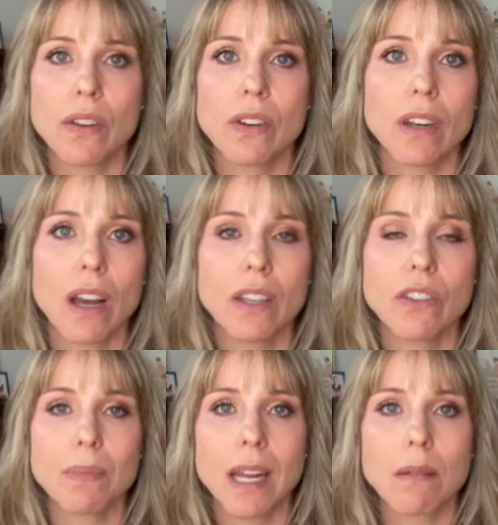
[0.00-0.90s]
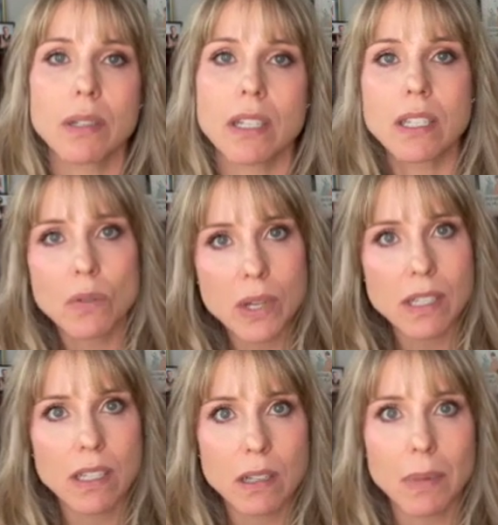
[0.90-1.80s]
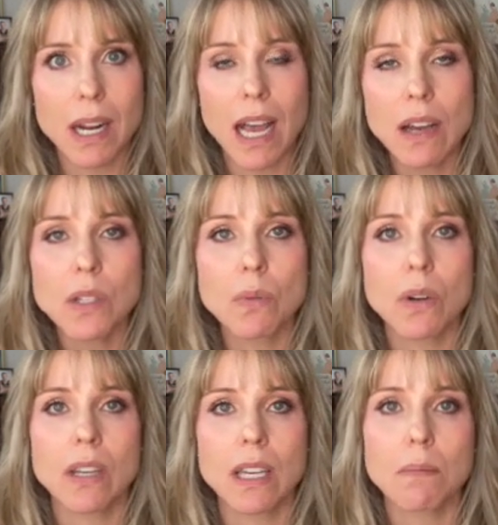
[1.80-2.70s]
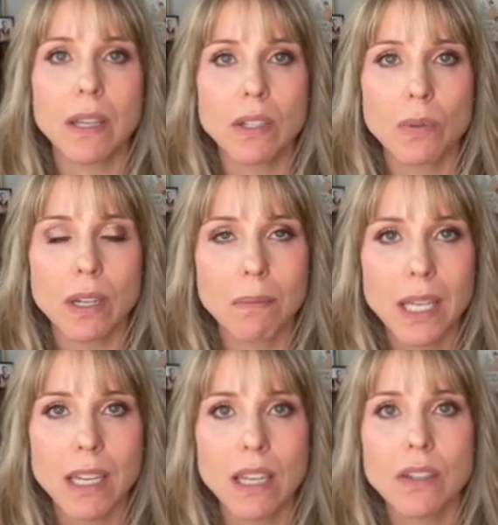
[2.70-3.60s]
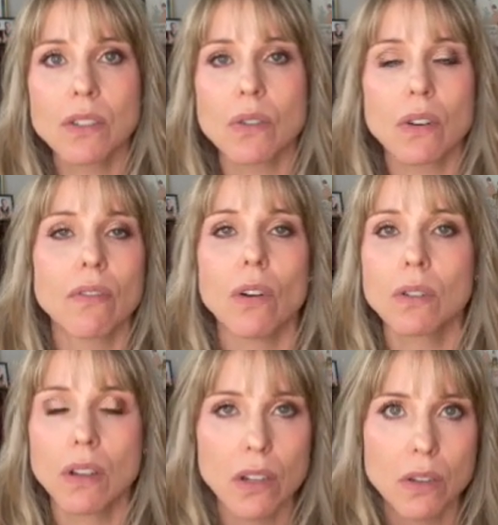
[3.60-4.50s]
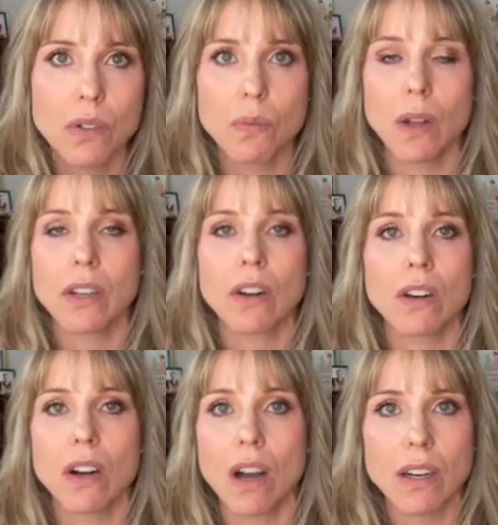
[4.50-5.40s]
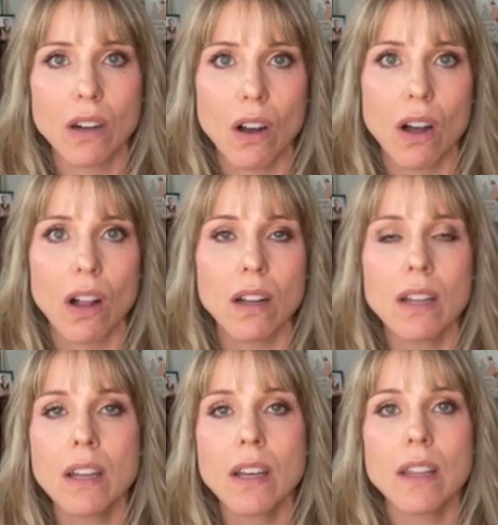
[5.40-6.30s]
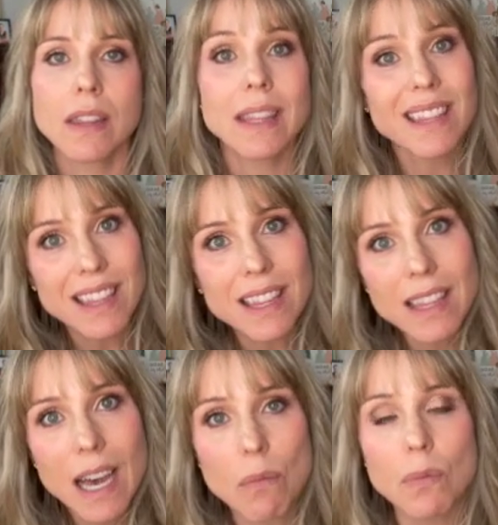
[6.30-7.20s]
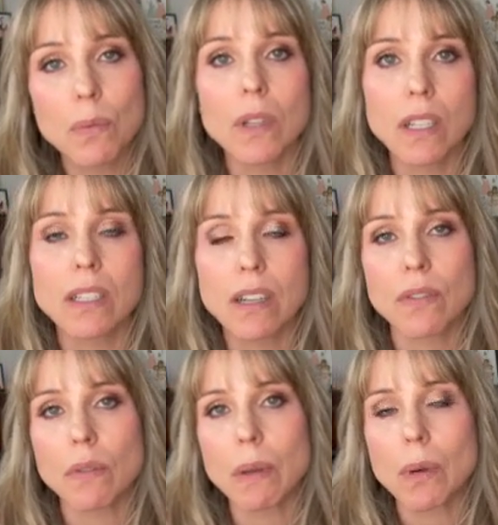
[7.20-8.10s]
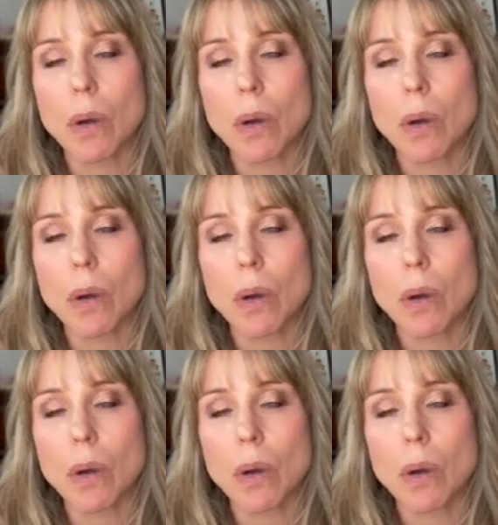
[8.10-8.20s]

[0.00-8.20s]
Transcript: or not you've been able to squeeze a little bit of housework in between meetings or fold clothes while you're on a call, that will look different. We